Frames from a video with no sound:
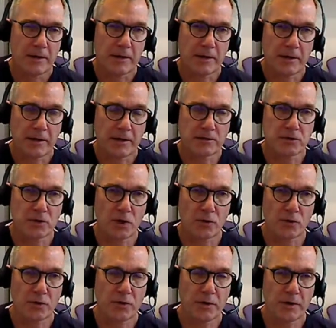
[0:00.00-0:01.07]
Uh, and so,
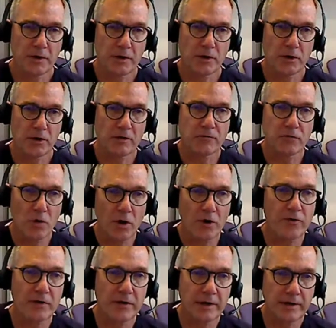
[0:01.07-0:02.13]
you know, if you
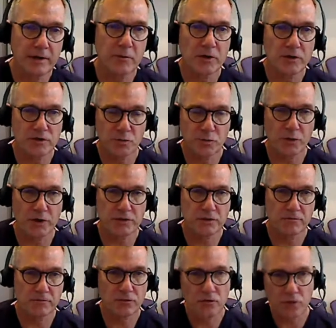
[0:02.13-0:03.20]
are on an
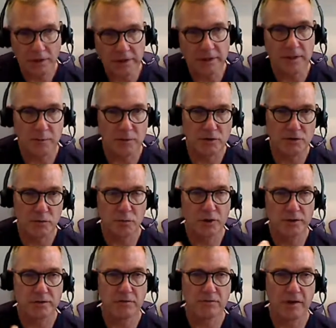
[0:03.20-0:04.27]
immunosuppressive, chronic
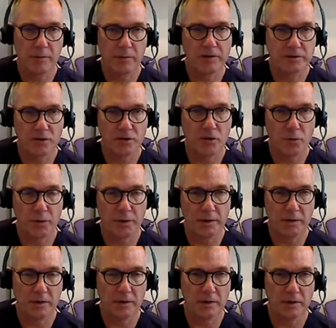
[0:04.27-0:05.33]
immunosuppressive MS
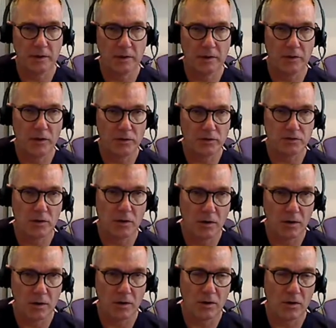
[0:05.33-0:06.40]
therapy, uh, and those
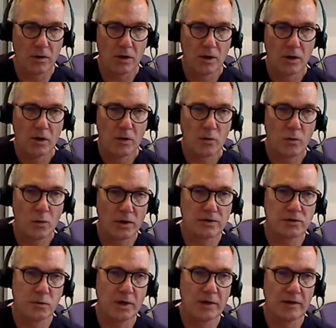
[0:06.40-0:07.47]
are
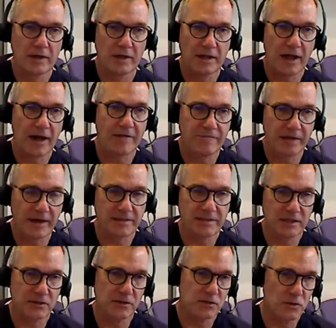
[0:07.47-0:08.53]
ones where the live
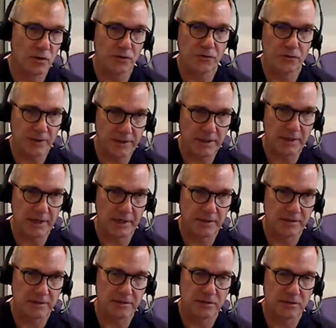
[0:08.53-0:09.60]
vaccine is
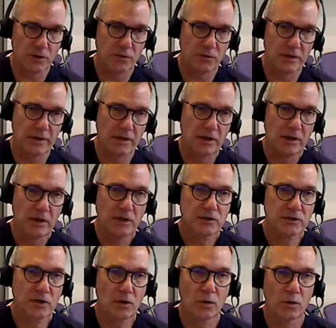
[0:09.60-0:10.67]
contraindicated, so the
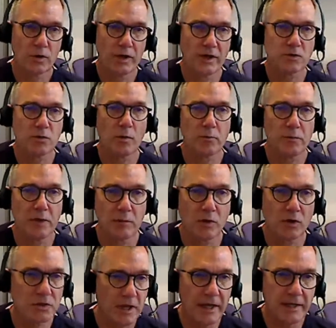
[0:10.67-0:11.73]
so-called S1P
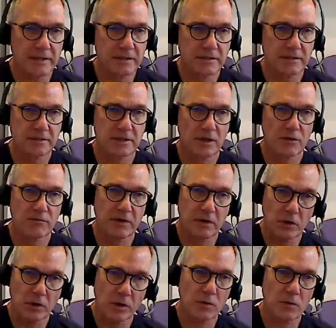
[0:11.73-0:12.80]
modulators, so
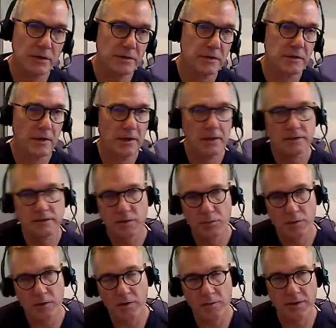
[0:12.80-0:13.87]
fingolimod, uh,
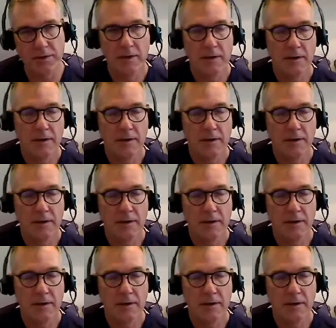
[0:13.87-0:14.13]
siponimod,